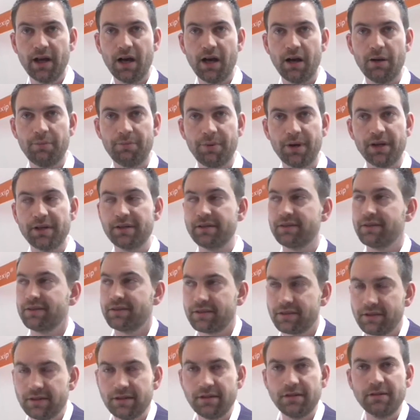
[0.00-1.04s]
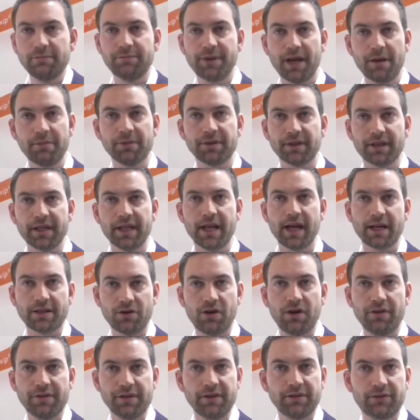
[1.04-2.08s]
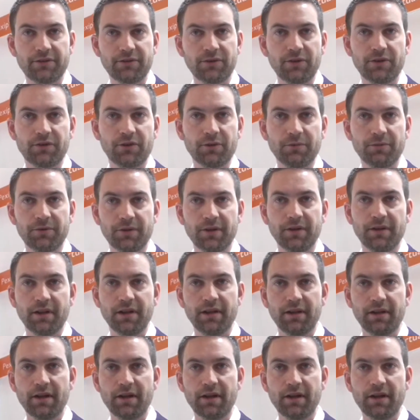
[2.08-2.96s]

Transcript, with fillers: uh, but still be able to connect all these systems and,